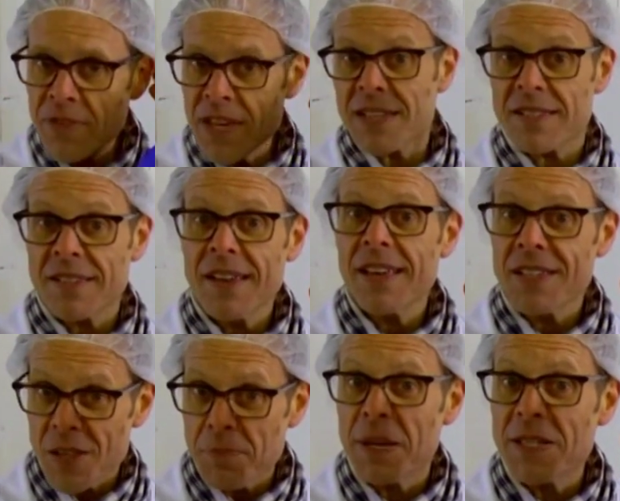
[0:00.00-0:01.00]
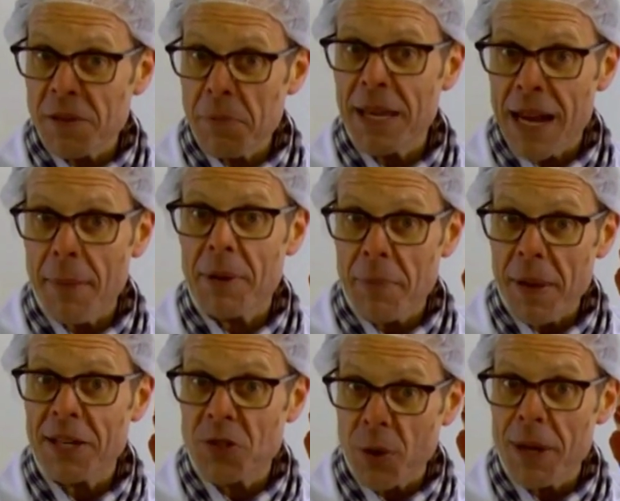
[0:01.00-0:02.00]
this is the piece of meat I'm going to
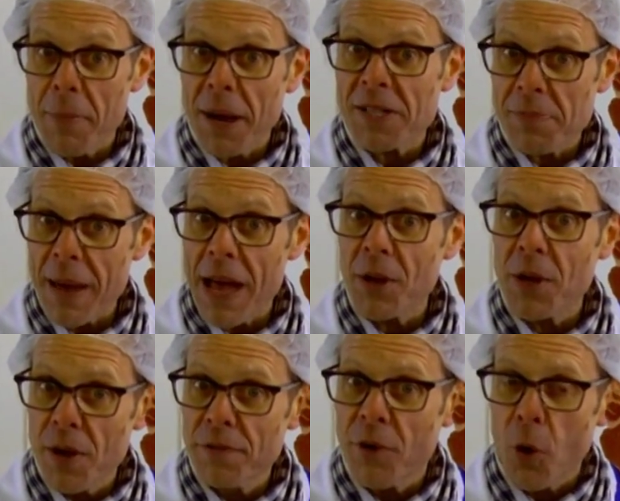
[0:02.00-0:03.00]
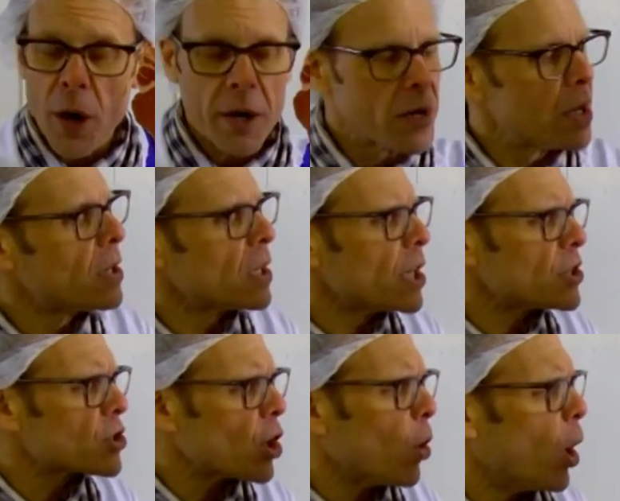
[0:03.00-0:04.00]
pay 20 bucks a pound for.
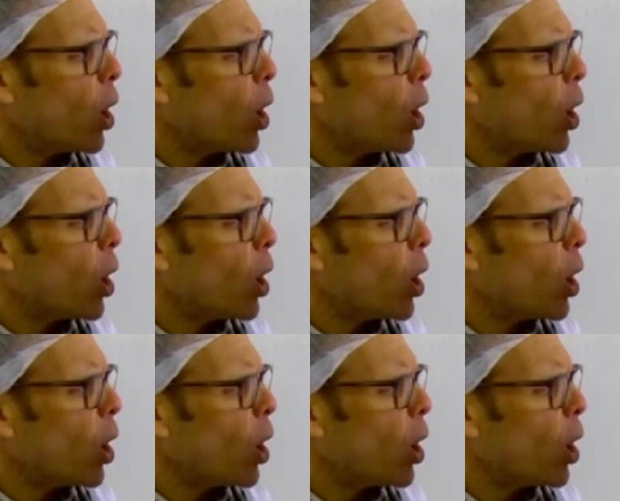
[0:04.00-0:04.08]
Let's go